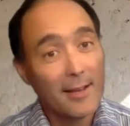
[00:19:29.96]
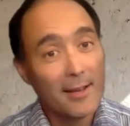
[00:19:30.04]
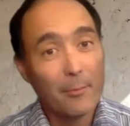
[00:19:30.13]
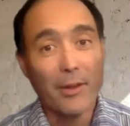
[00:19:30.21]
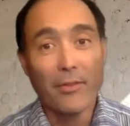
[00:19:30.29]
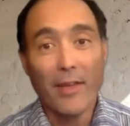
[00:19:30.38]

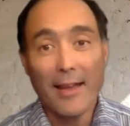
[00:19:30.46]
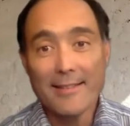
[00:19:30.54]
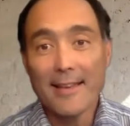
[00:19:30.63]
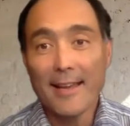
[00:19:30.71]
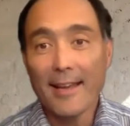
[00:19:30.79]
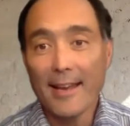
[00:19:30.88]
But that
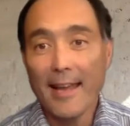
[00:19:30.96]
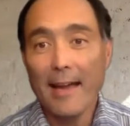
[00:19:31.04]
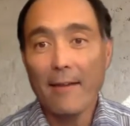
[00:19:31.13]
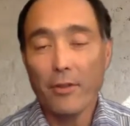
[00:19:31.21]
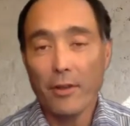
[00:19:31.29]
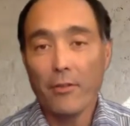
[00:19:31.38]
second
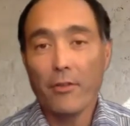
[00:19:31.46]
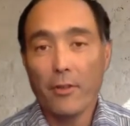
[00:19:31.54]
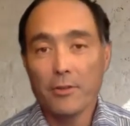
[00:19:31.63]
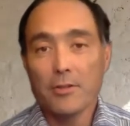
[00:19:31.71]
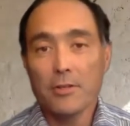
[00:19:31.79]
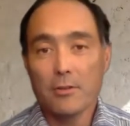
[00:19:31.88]
half,
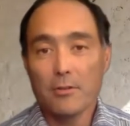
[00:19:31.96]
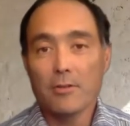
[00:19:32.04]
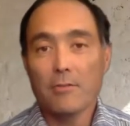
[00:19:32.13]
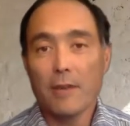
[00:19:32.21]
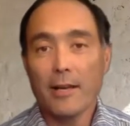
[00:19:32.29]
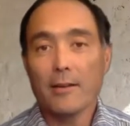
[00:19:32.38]
those two
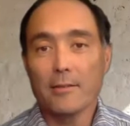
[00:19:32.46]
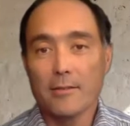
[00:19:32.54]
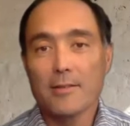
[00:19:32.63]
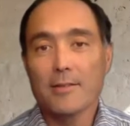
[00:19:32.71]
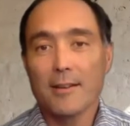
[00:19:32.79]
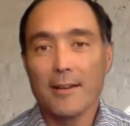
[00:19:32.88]

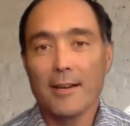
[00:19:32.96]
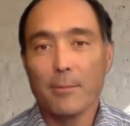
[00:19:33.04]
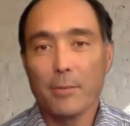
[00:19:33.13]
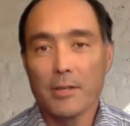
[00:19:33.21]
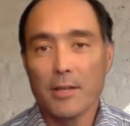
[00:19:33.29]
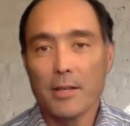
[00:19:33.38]
strikers,
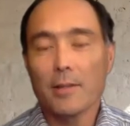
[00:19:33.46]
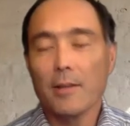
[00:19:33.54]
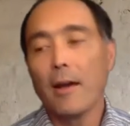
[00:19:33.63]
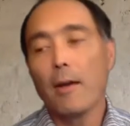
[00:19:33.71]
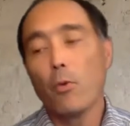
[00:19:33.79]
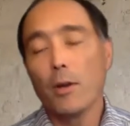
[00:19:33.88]
particularly
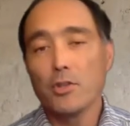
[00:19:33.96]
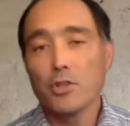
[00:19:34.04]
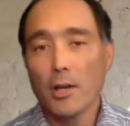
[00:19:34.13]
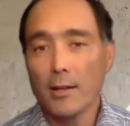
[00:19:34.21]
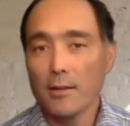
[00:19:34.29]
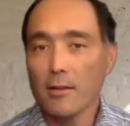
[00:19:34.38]
that one
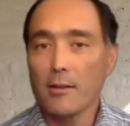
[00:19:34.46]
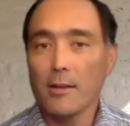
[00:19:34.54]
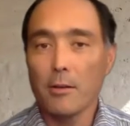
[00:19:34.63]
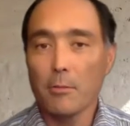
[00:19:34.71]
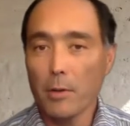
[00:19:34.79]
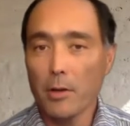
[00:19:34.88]
shot to the
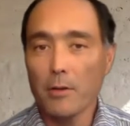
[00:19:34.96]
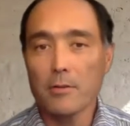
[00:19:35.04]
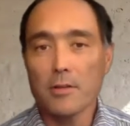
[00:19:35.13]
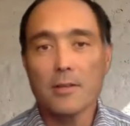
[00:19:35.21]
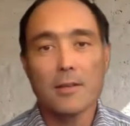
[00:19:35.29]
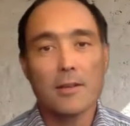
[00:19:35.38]
near
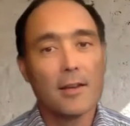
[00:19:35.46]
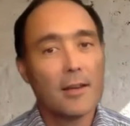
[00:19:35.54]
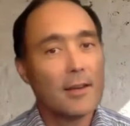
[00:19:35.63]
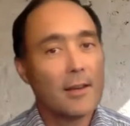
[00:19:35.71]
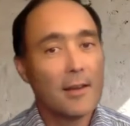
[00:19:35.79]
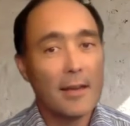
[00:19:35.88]
post,
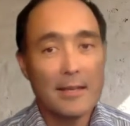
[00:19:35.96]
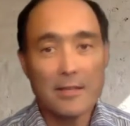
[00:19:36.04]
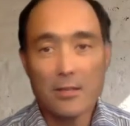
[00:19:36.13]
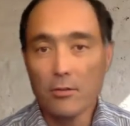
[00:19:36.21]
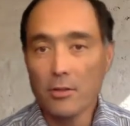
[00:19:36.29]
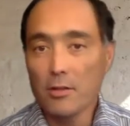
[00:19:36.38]
he
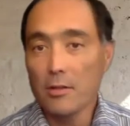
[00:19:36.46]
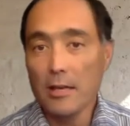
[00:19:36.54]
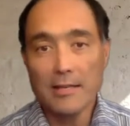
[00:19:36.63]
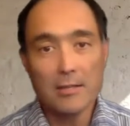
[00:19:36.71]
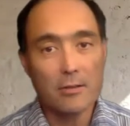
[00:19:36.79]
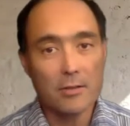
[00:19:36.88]

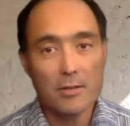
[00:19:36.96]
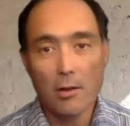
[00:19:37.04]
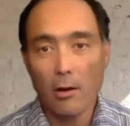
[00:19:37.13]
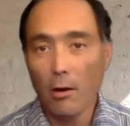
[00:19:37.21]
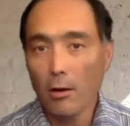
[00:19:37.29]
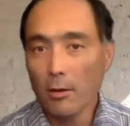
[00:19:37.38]
stood
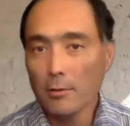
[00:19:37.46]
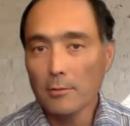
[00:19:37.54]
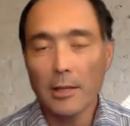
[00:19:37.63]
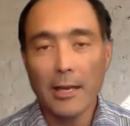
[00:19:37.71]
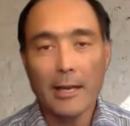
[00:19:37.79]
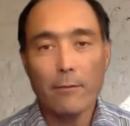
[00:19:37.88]
tall,
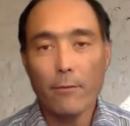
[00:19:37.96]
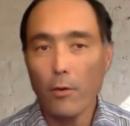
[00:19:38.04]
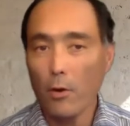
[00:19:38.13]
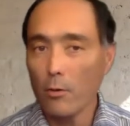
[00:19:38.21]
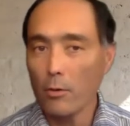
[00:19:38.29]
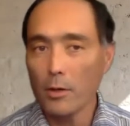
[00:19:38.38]
leaned
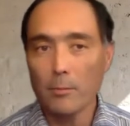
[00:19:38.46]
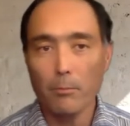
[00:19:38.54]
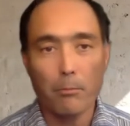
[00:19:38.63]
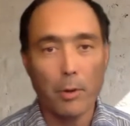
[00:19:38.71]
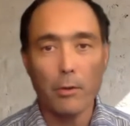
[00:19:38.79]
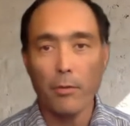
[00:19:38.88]
forward,
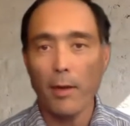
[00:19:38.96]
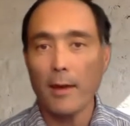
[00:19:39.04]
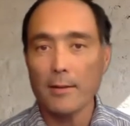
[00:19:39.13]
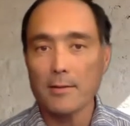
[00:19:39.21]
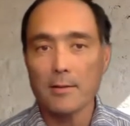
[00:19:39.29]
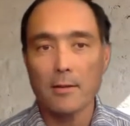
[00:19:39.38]
both
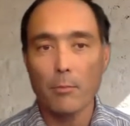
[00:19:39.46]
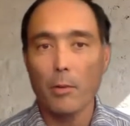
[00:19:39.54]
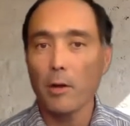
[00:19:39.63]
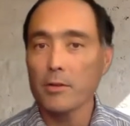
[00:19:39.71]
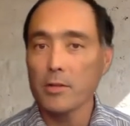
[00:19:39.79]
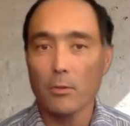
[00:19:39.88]
hands to the
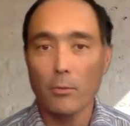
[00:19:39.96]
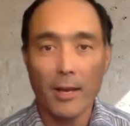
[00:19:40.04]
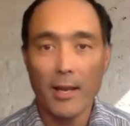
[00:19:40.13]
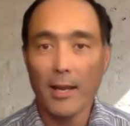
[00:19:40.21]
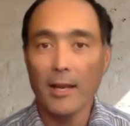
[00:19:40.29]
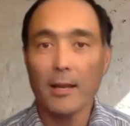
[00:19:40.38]
ball. So when
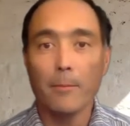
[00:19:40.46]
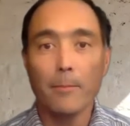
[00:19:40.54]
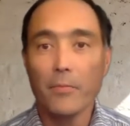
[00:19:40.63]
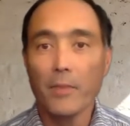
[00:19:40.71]
it hit him,